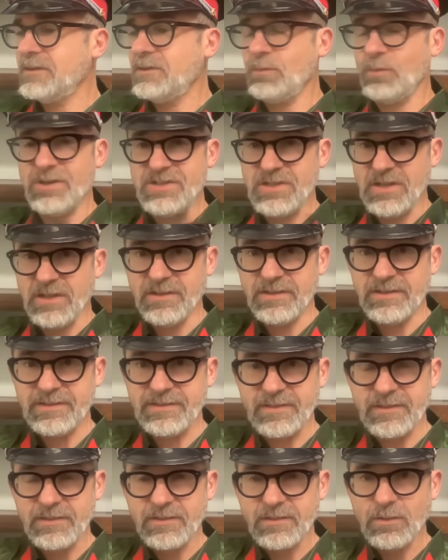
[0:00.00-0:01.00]
which
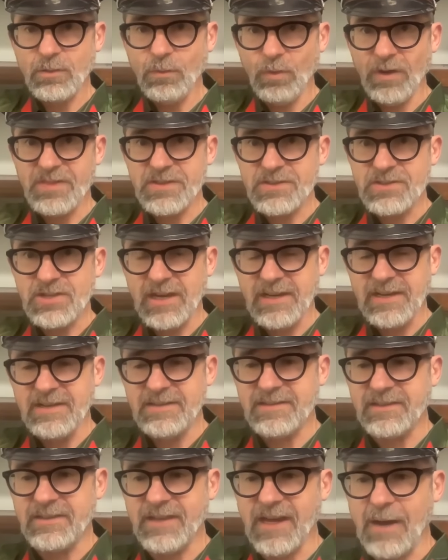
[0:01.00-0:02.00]
is what the
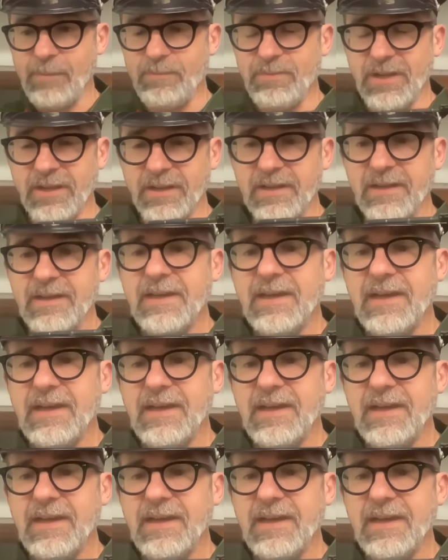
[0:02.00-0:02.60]
Chinese adopted,